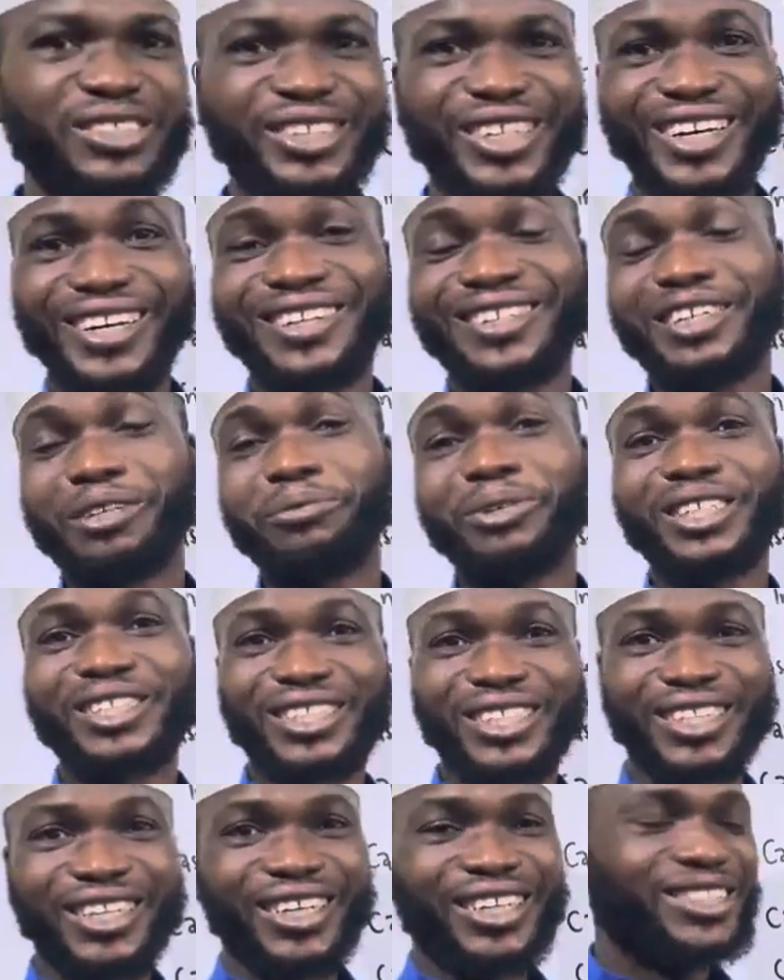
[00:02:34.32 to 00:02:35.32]

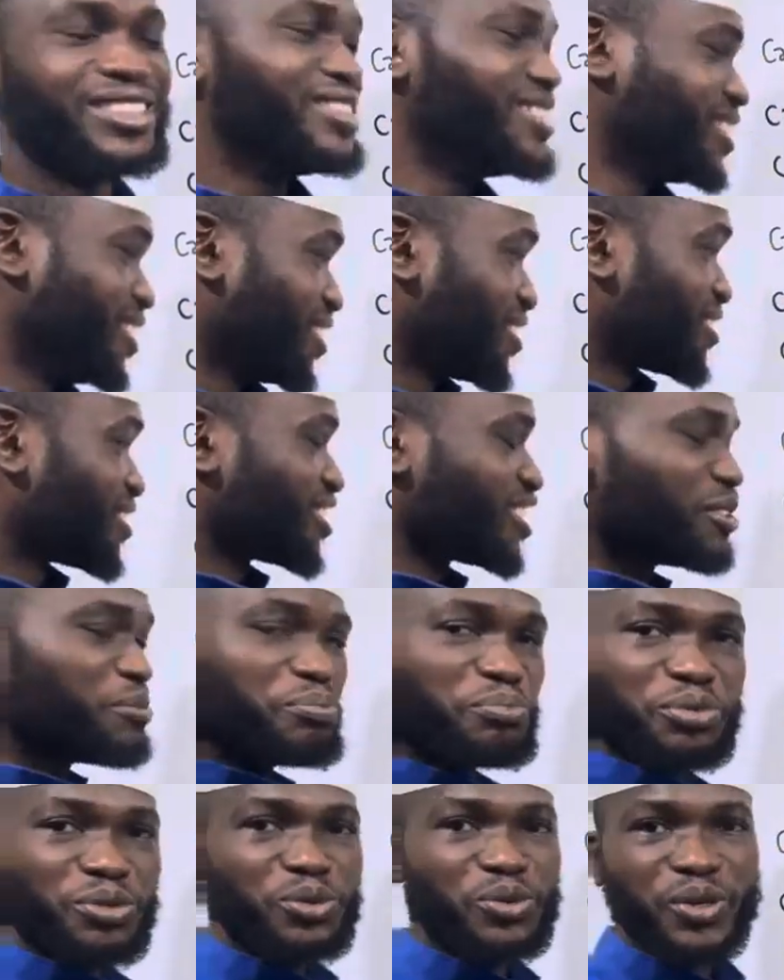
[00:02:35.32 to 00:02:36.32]
diagrammatically in a
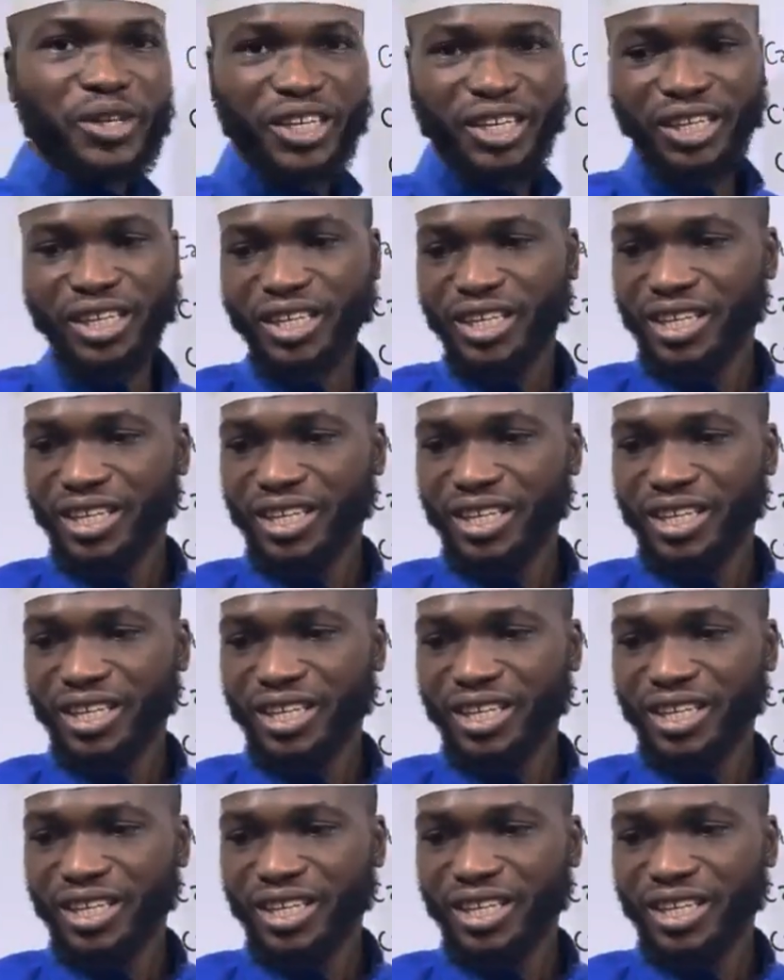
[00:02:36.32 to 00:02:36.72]
simple way.